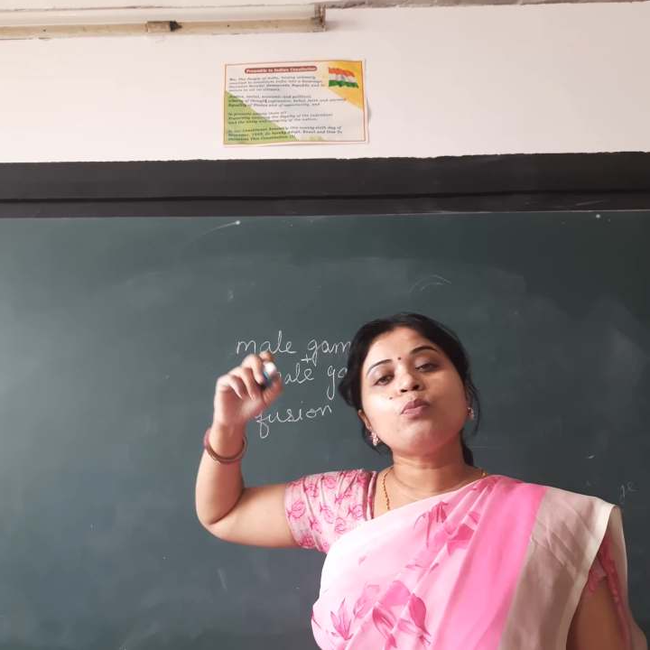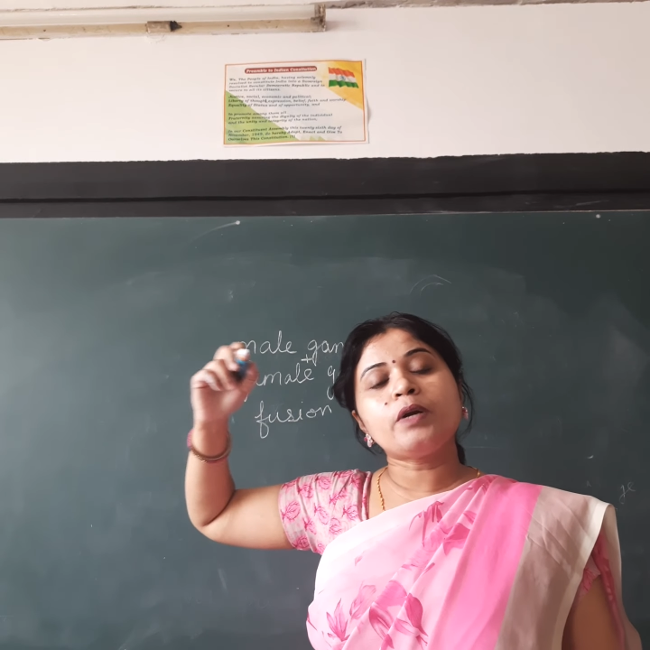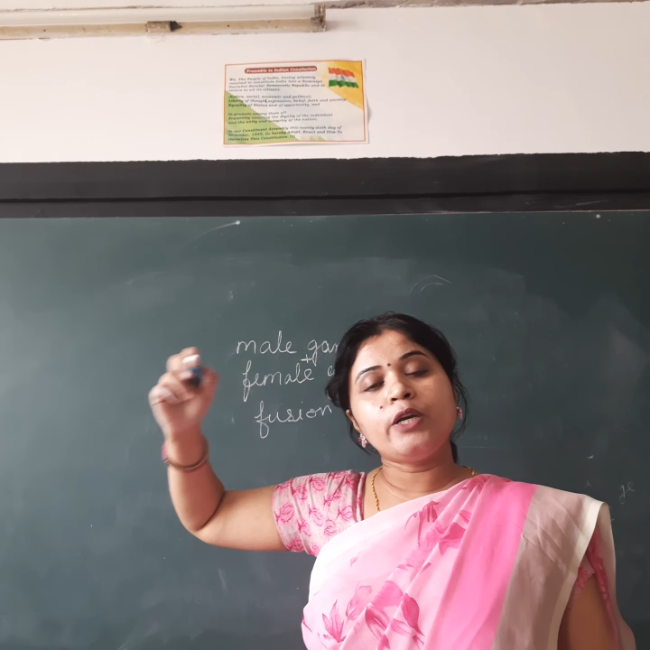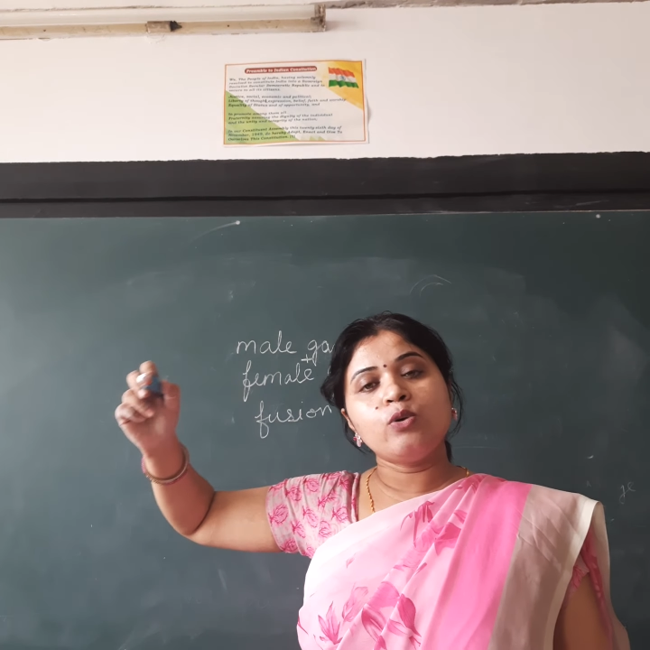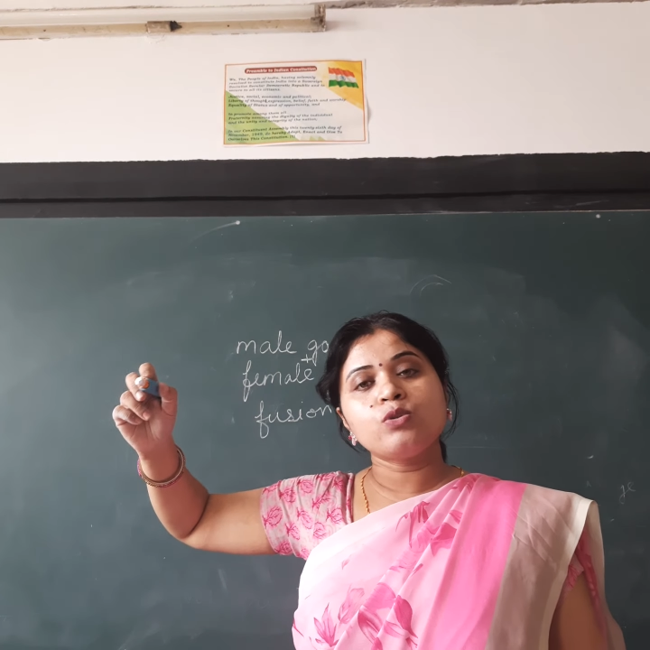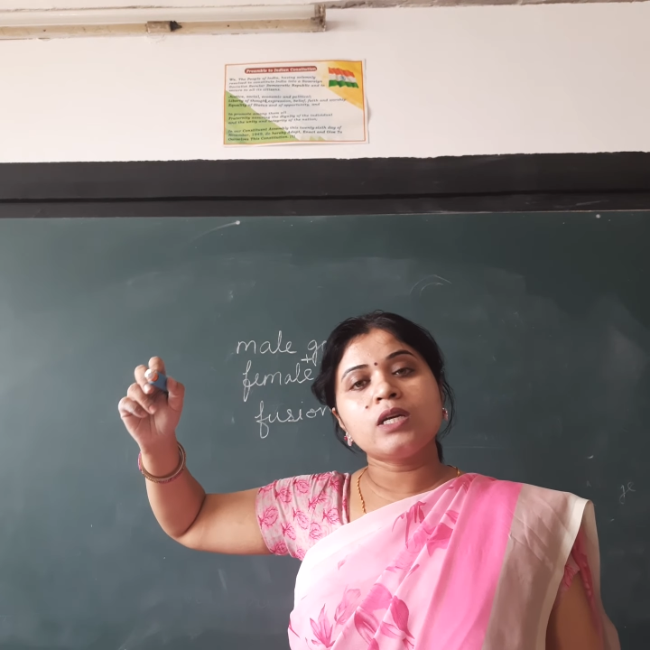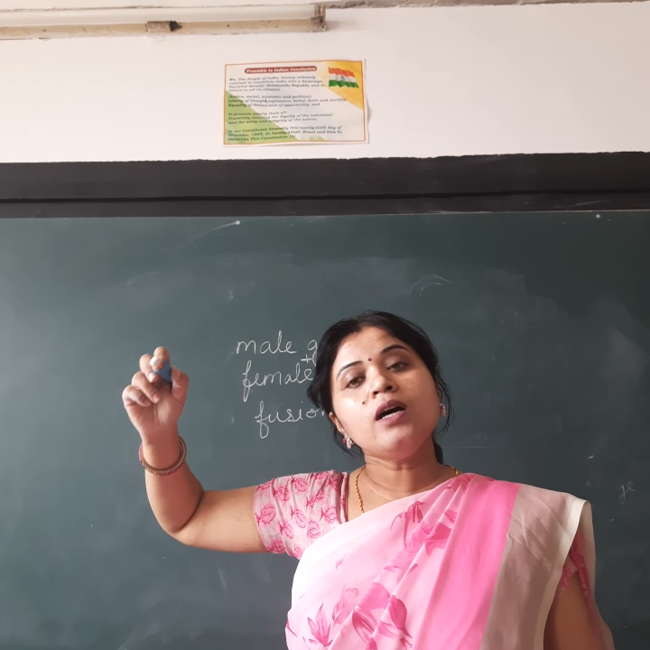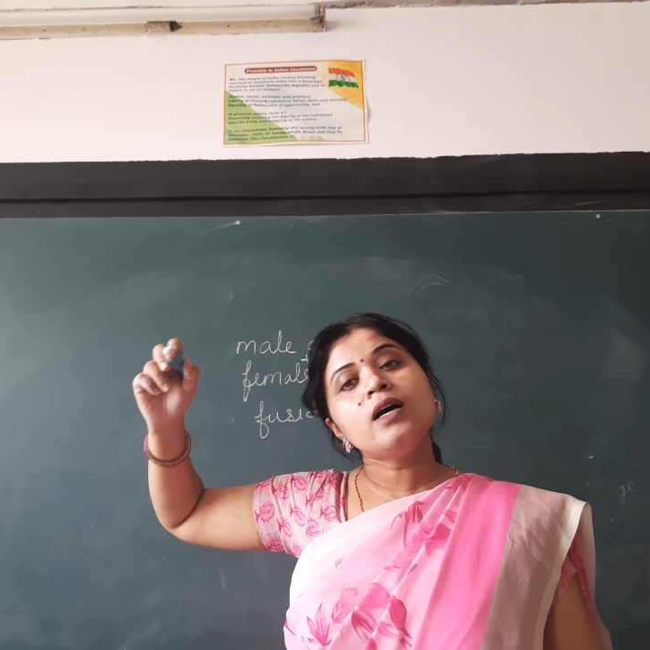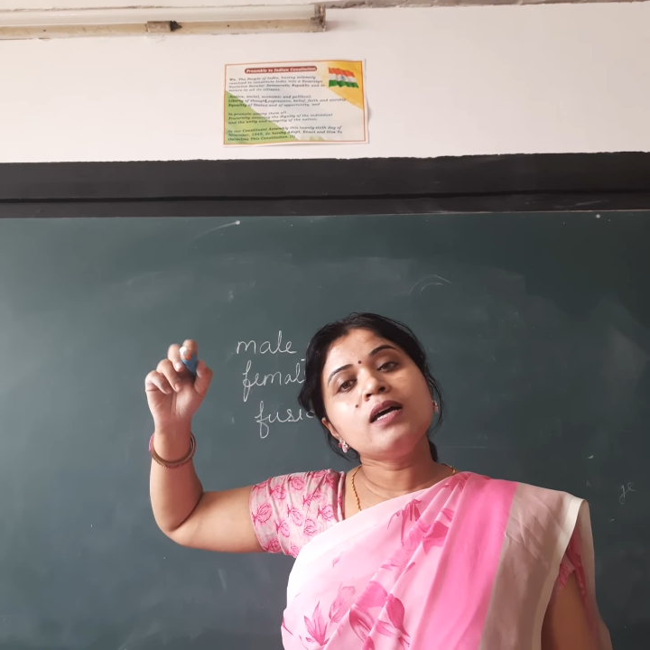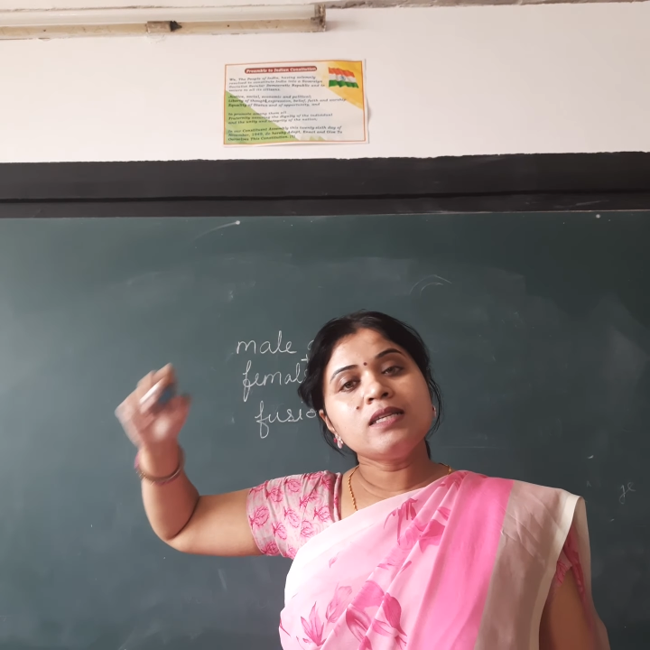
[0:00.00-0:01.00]
produce a
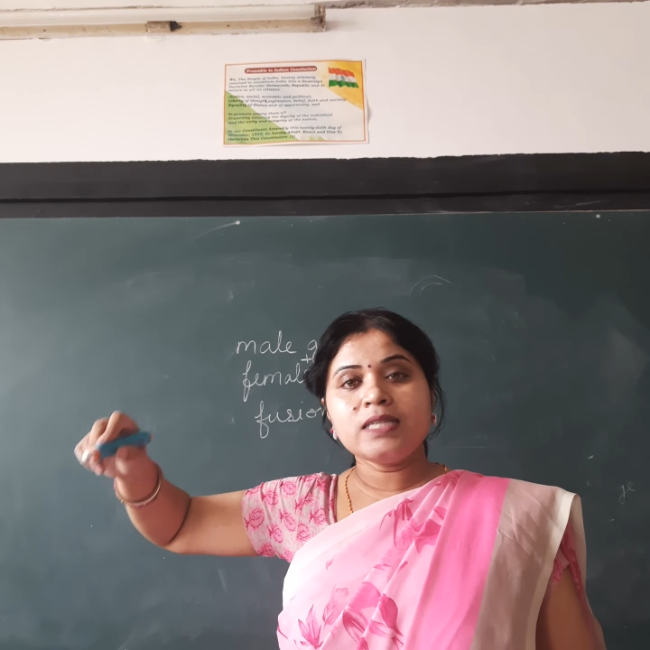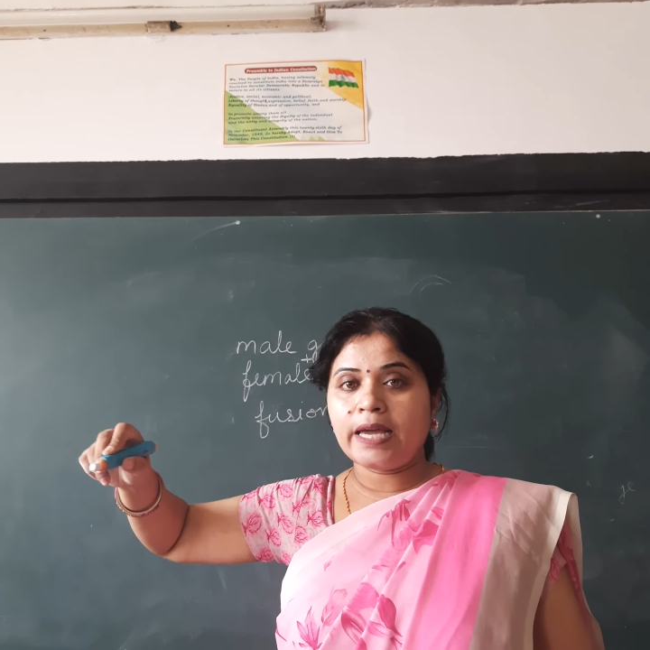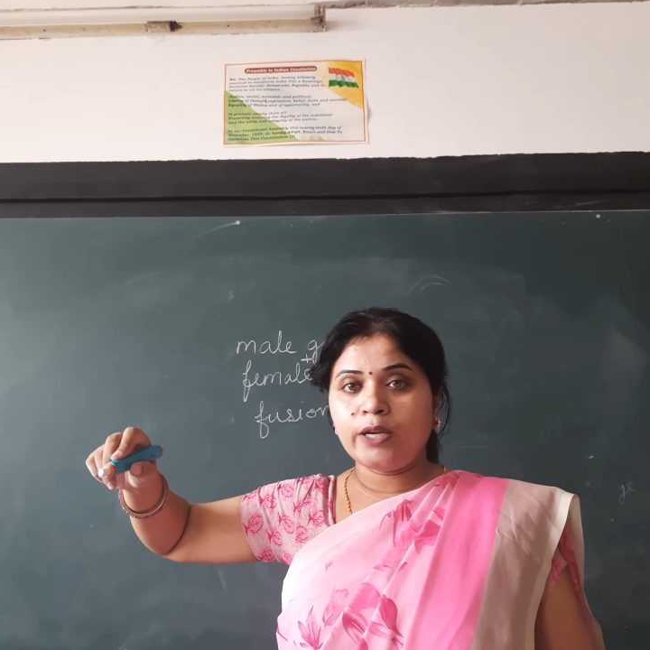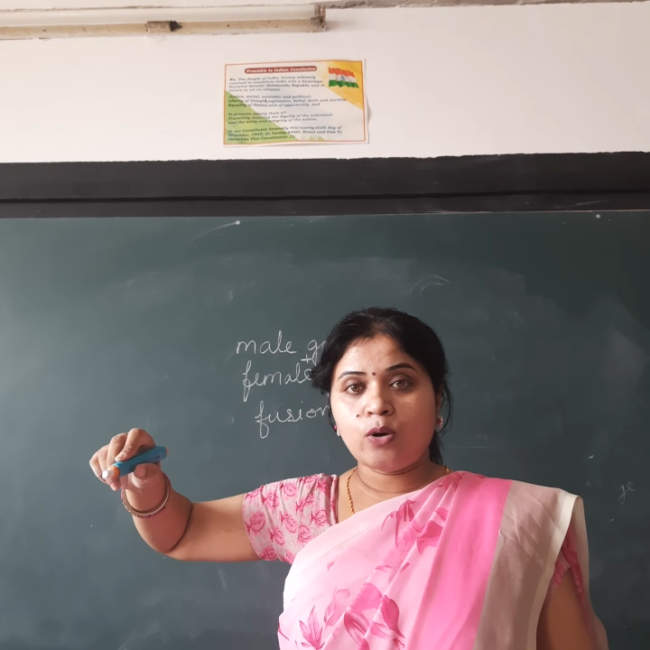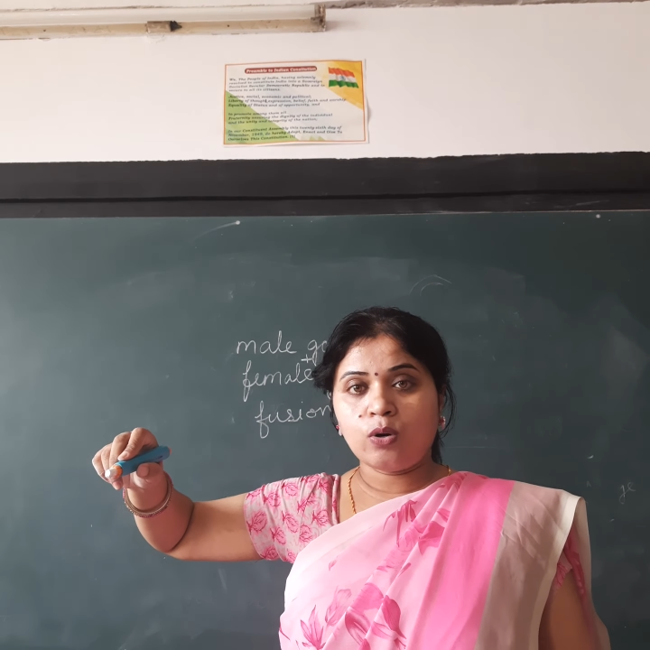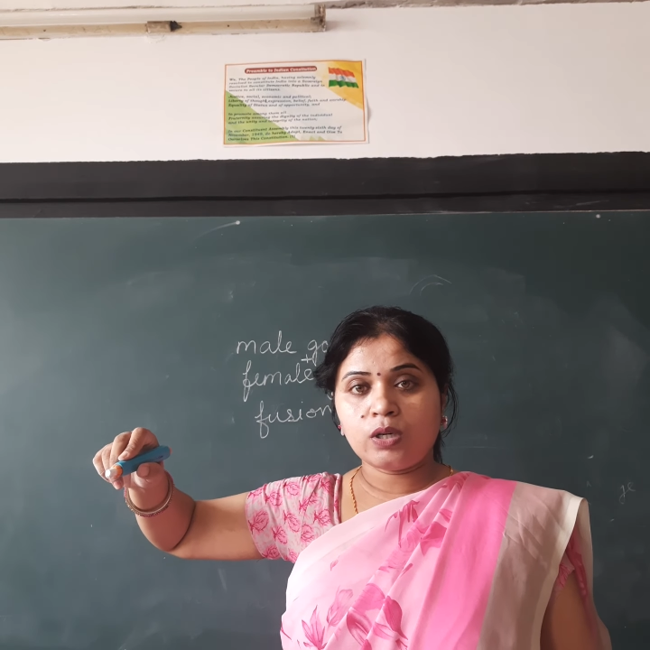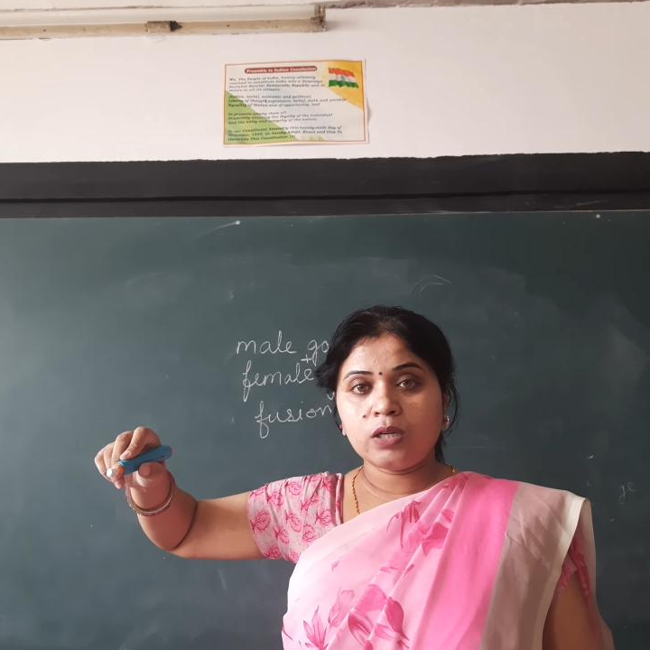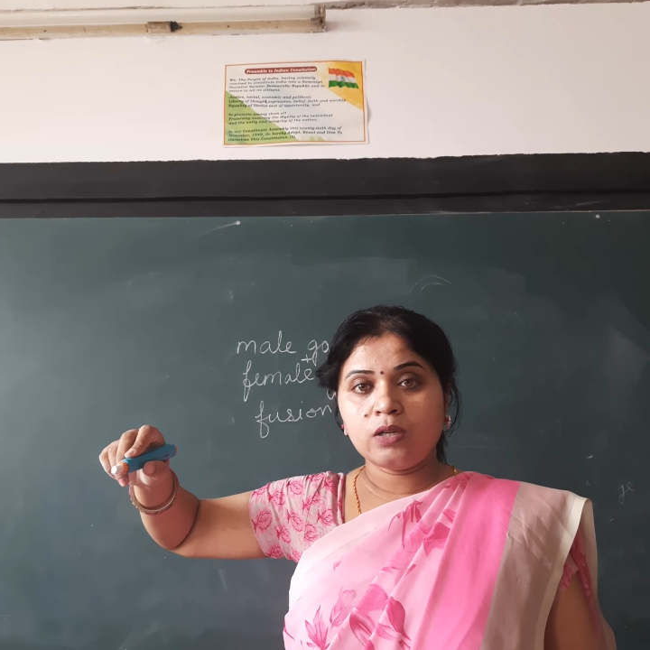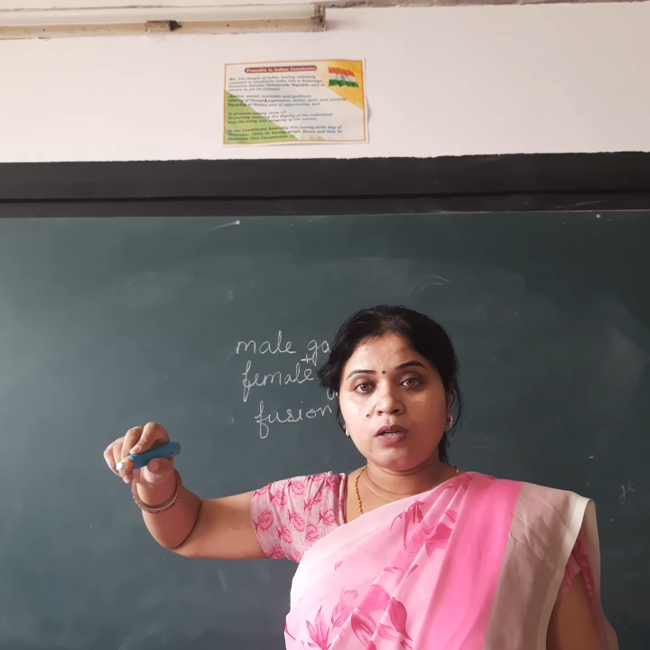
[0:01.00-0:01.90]
zygote.